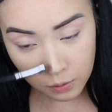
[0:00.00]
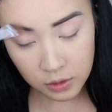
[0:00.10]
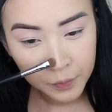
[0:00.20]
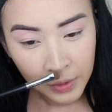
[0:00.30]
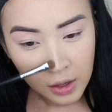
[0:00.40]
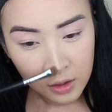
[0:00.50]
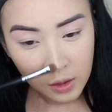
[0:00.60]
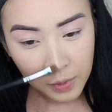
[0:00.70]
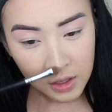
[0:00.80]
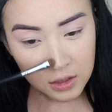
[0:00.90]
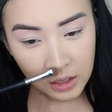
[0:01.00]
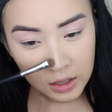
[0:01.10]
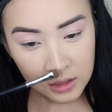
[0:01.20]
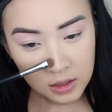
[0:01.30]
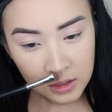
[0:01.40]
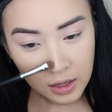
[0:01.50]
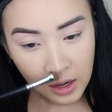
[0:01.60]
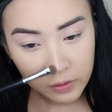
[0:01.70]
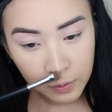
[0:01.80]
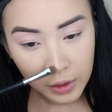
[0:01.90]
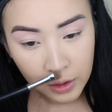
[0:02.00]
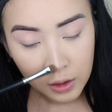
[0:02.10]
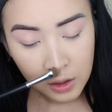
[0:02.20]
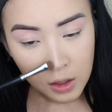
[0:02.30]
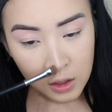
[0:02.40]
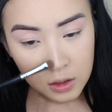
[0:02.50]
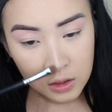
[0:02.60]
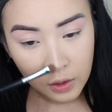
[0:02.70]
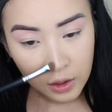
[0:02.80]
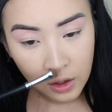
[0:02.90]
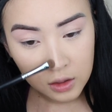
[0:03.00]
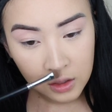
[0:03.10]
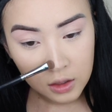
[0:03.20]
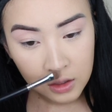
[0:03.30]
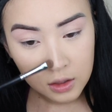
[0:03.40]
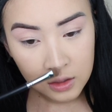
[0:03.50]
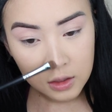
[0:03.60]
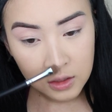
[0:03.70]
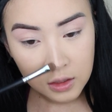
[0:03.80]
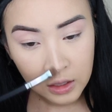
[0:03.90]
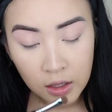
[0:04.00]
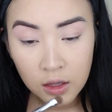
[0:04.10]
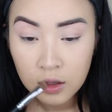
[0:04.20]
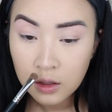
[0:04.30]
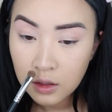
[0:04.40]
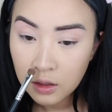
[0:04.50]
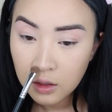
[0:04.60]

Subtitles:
It's the biggest size doesn't have a mirror, so I got the second